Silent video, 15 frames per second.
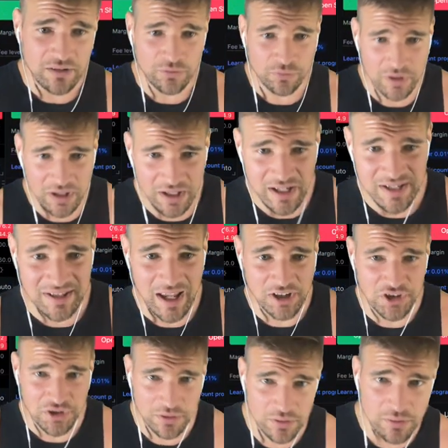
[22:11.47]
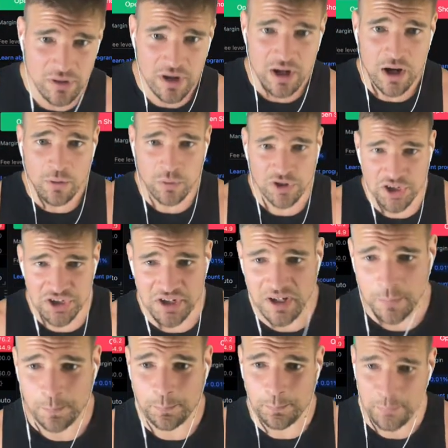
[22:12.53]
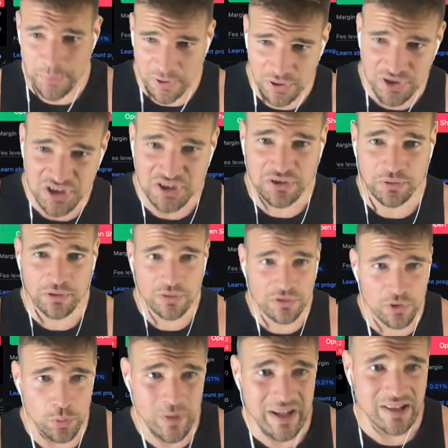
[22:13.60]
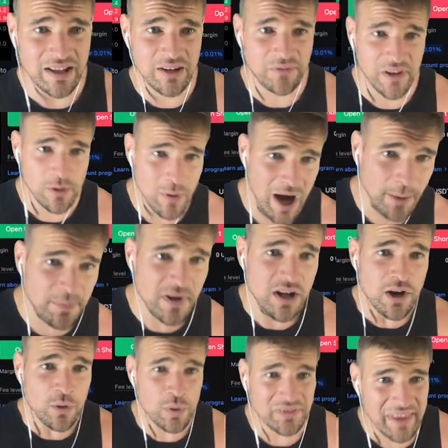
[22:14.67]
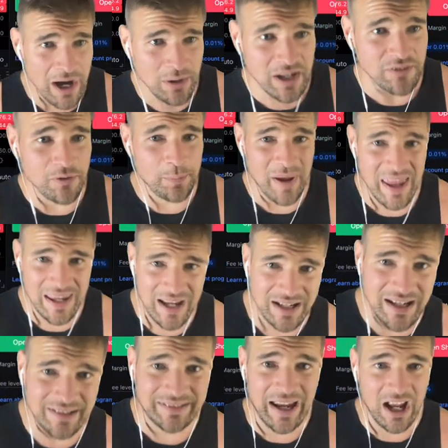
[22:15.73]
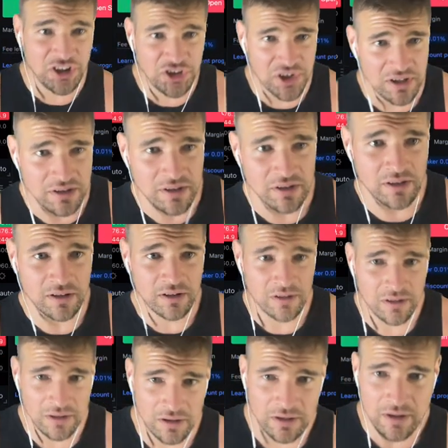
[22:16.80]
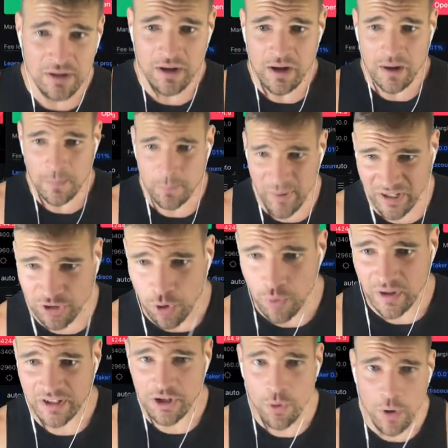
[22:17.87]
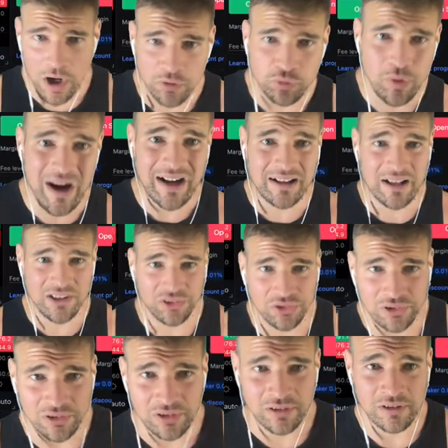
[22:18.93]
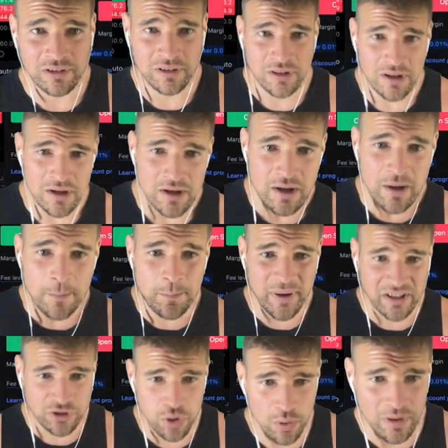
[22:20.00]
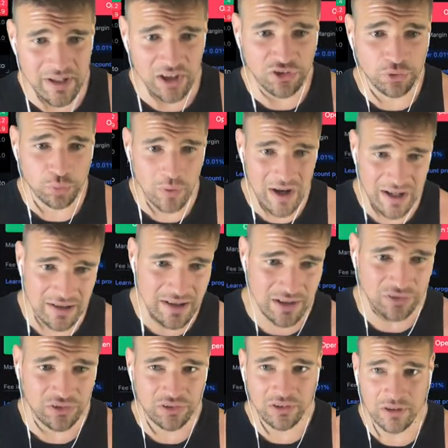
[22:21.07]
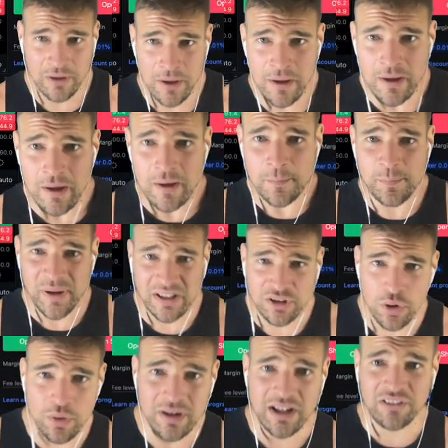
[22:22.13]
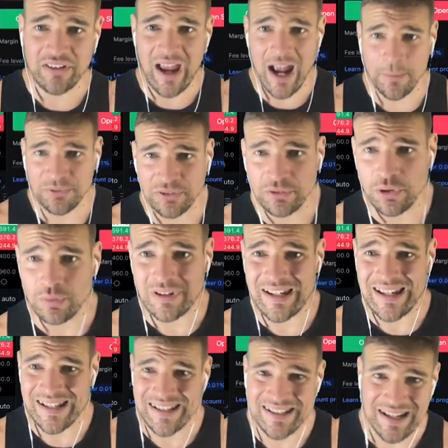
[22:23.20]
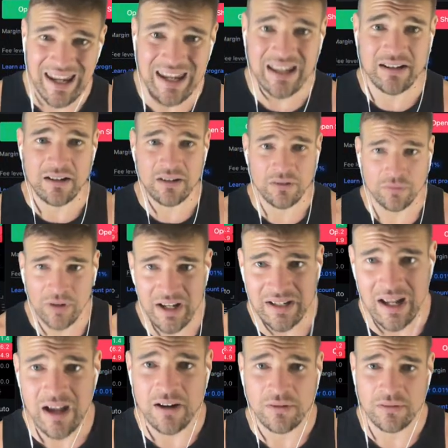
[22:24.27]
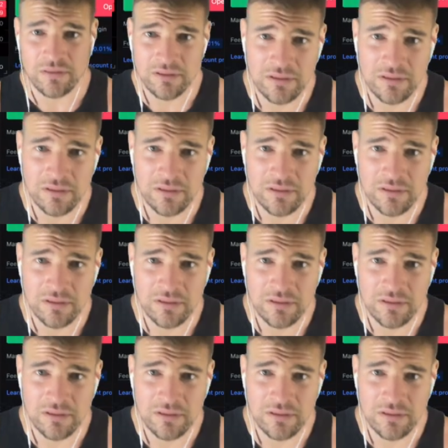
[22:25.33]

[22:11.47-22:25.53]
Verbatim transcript: Really? Is that true? We're just going to burst through the weekly VWAP without even paying any attention? Bitcoin, you are reckless. Bitcoin is reckless. Bitcoin is absolutely insane right now.